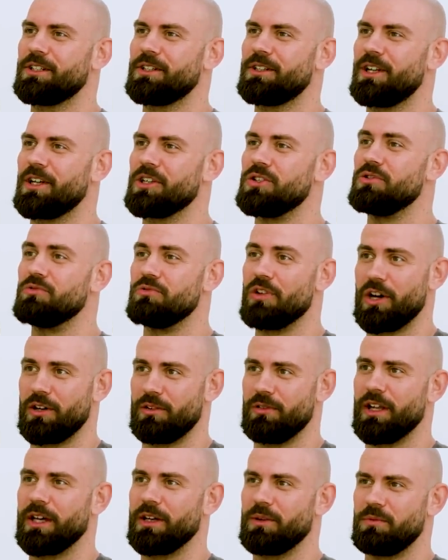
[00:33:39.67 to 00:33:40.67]
Like you know,
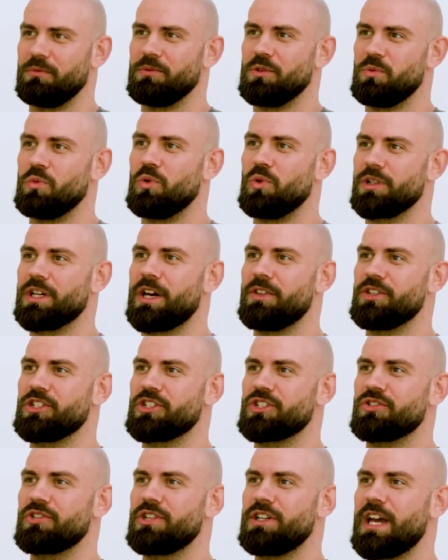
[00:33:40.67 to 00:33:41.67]
like you walk down the
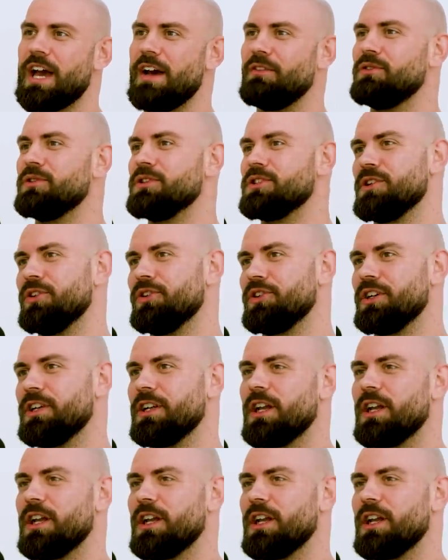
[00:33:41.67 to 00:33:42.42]
street, everyone's looking.